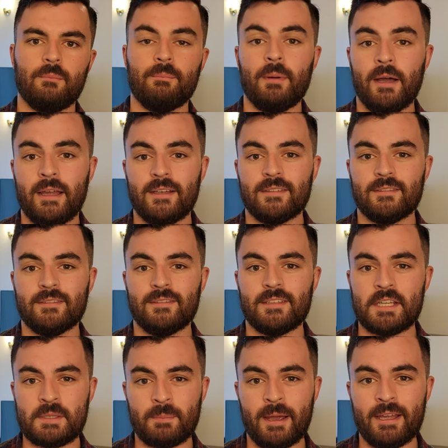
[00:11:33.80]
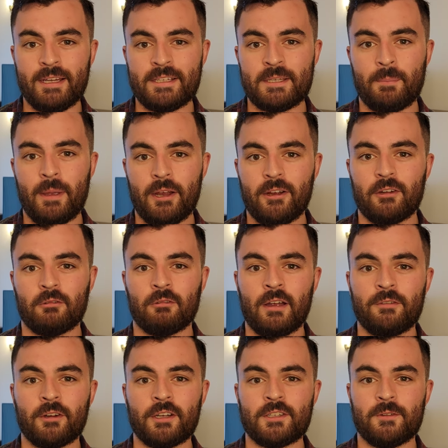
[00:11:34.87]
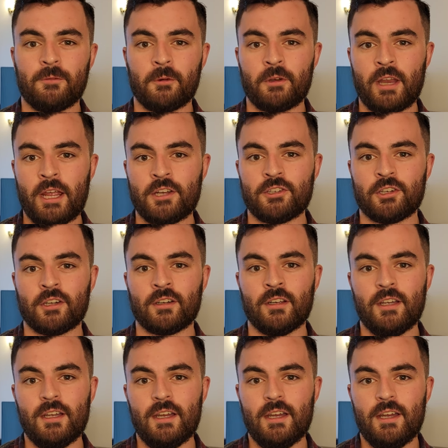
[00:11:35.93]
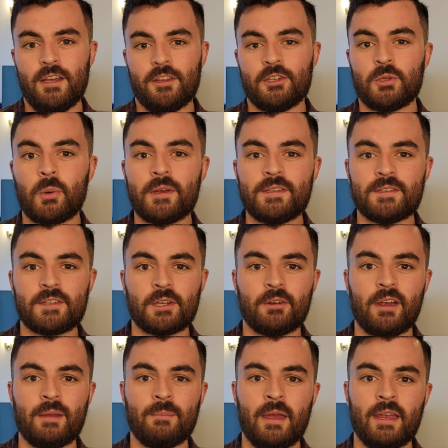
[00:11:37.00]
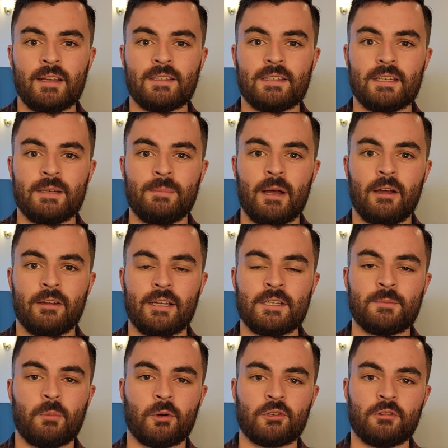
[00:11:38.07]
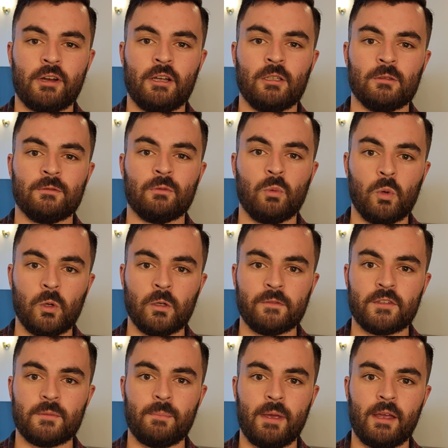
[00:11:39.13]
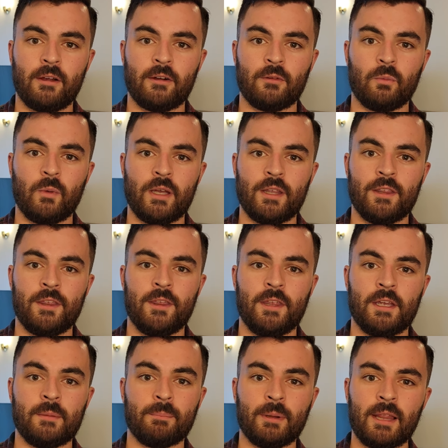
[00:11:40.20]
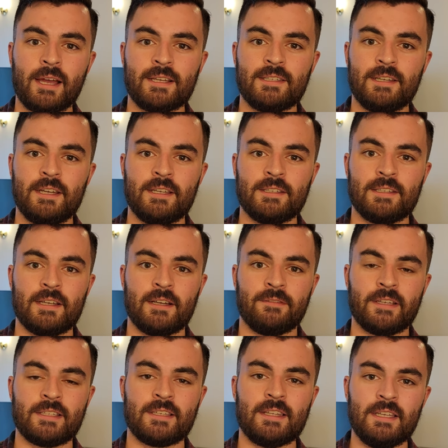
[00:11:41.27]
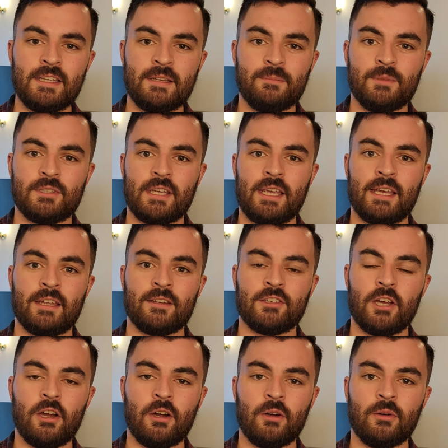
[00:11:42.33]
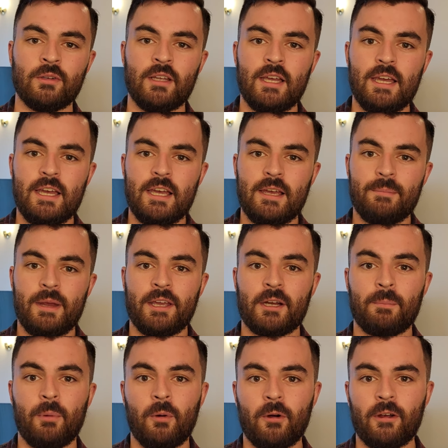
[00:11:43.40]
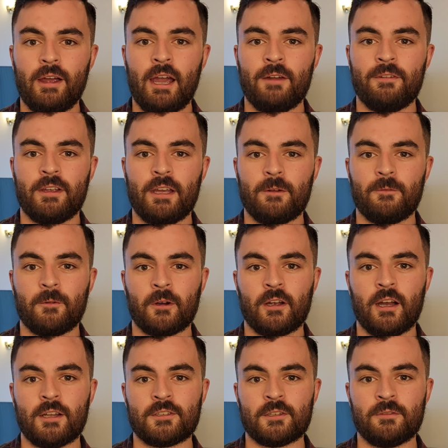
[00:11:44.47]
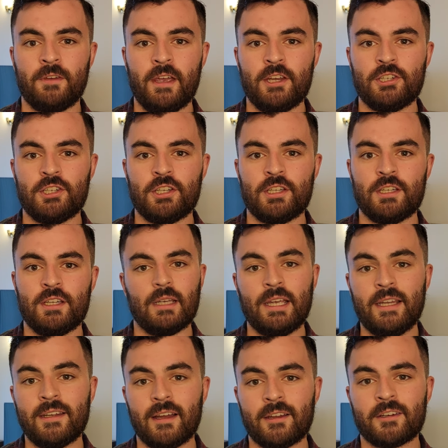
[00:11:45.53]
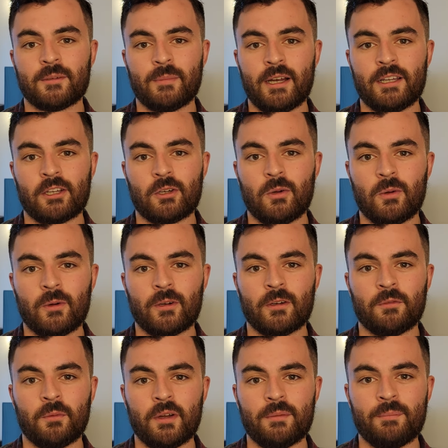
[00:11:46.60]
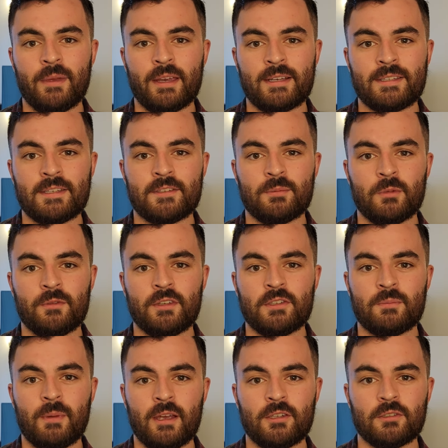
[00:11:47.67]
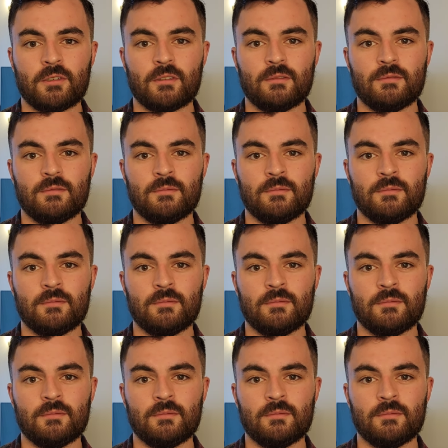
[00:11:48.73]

But despite its apparent reverence for nature, the choices The Grey makes about its portrayal of wolves, paired with the complexities of its themes and tone, make it a poor advocate for conservation and undermine the core of what makes this movie special.